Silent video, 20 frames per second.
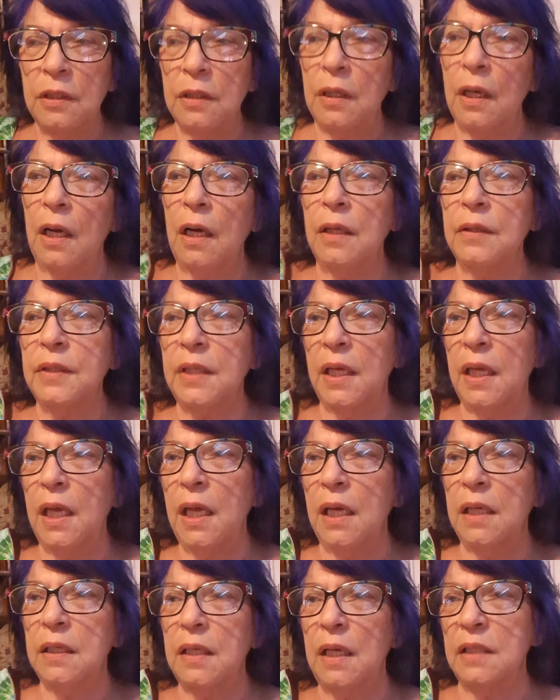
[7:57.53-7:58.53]
the
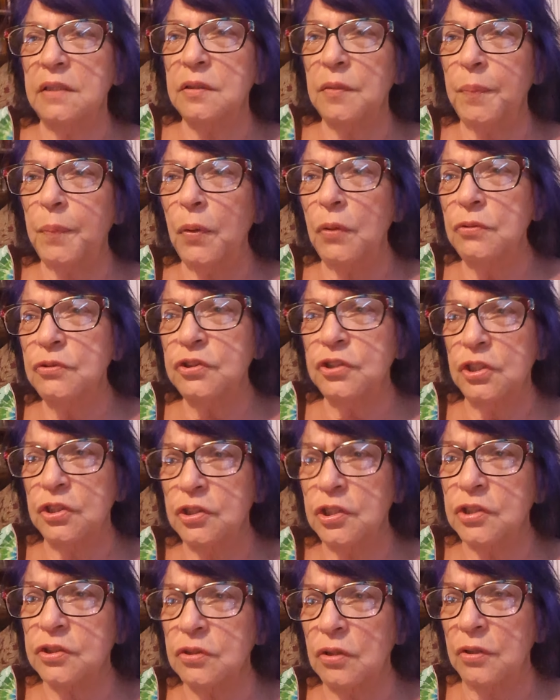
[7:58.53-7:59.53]
head as opposed to
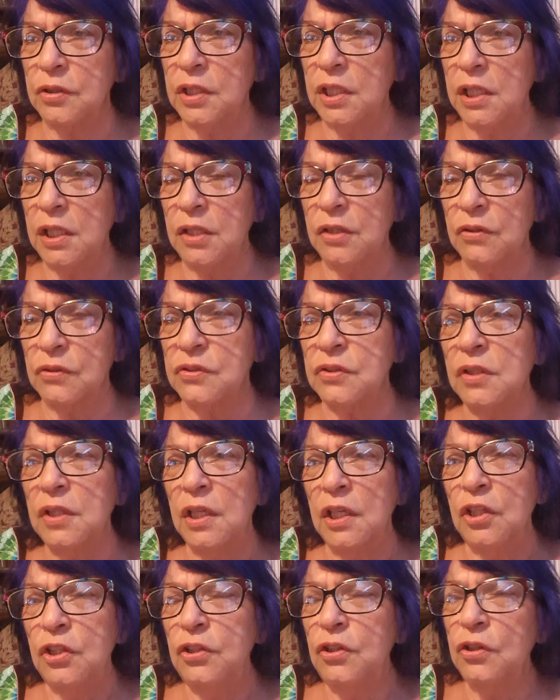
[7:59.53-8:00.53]
just on the ears.
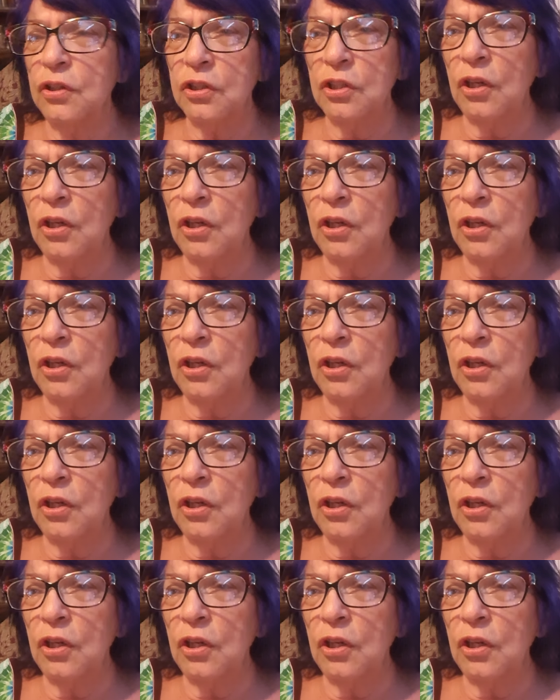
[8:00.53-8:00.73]
You can